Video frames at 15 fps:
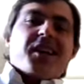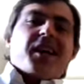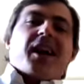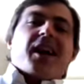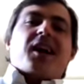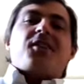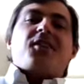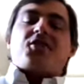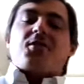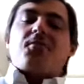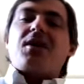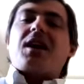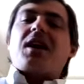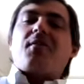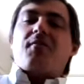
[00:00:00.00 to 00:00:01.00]
And she
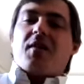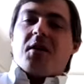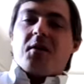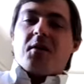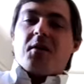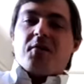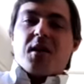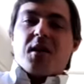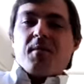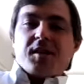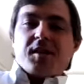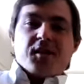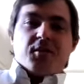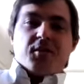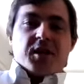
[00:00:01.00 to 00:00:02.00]
became very famous in
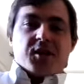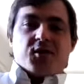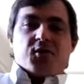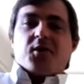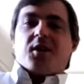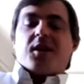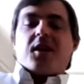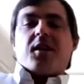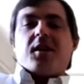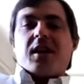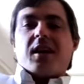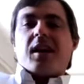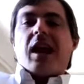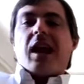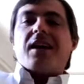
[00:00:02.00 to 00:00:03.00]
the restaurant, and then
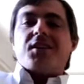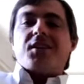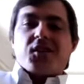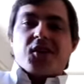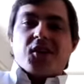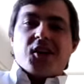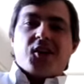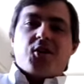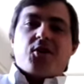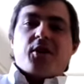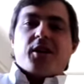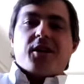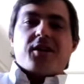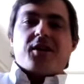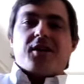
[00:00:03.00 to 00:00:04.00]
I started
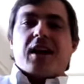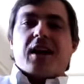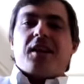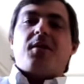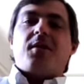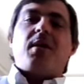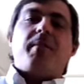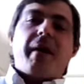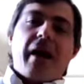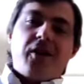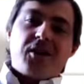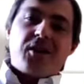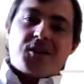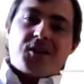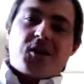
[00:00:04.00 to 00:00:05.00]
going, and then my
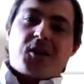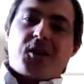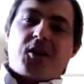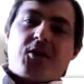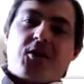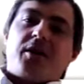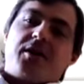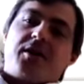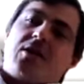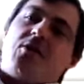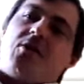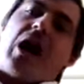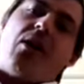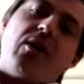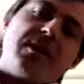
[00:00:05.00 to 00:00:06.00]
parents started going. So
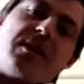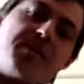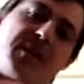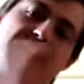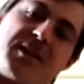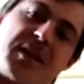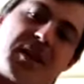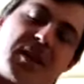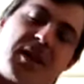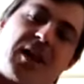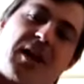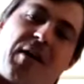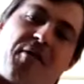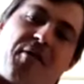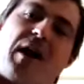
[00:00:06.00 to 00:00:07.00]
now it's basically a
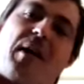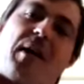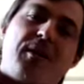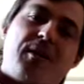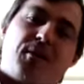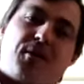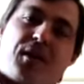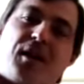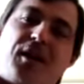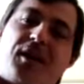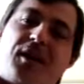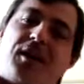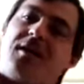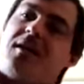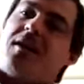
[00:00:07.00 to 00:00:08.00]
family
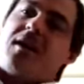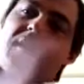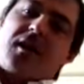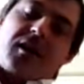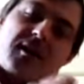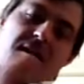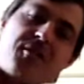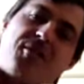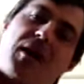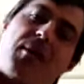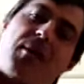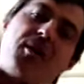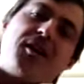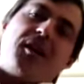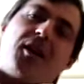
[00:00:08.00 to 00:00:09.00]
thing, and the
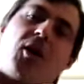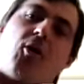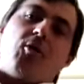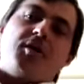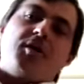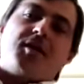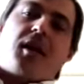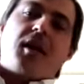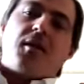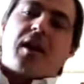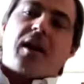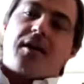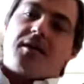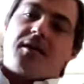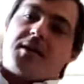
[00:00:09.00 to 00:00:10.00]
family that owns it and
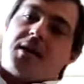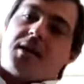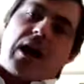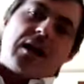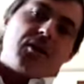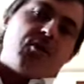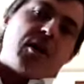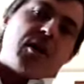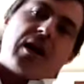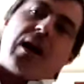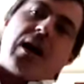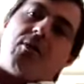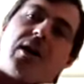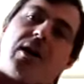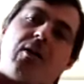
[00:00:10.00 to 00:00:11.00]
runs it, Aldo and
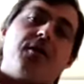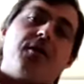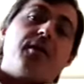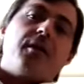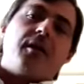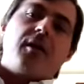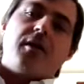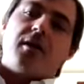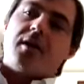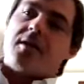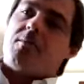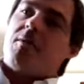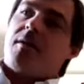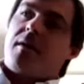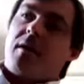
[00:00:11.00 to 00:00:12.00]
Claudia, over the years
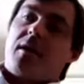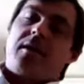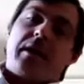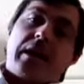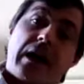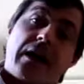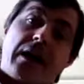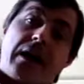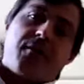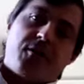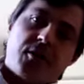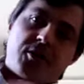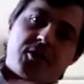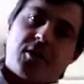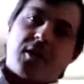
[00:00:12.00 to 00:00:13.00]
with their dad,
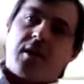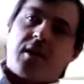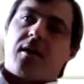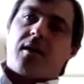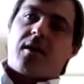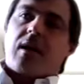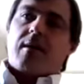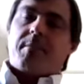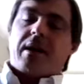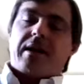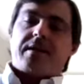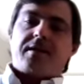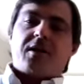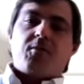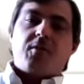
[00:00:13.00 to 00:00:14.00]
unfortunately, that passed
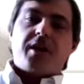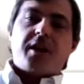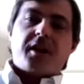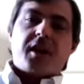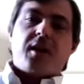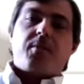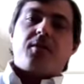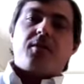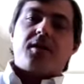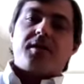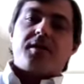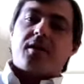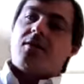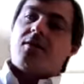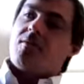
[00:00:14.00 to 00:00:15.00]
away a couple of years
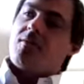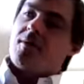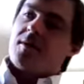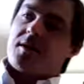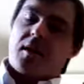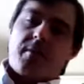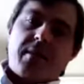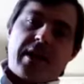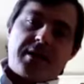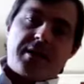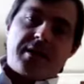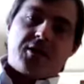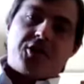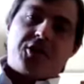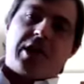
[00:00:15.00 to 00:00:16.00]
ago, who was an
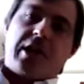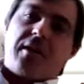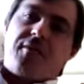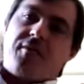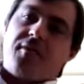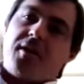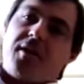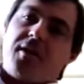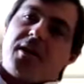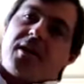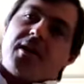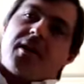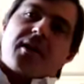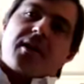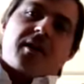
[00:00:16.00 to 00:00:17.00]
amazing chef.
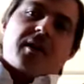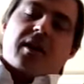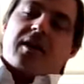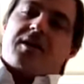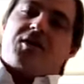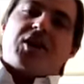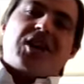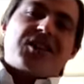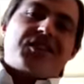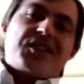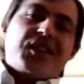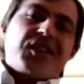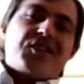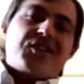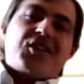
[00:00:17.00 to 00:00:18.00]
It's just
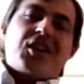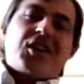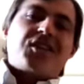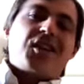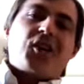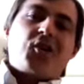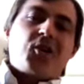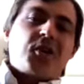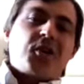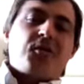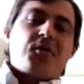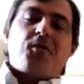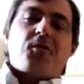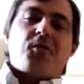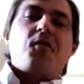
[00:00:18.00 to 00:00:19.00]
like going
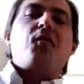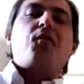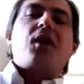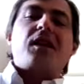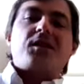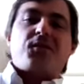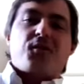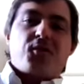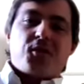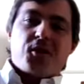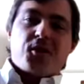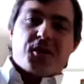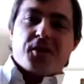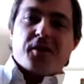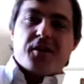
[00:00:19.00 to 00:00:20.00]
to friends for
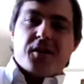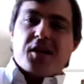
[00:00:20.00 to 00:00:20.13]
dinner.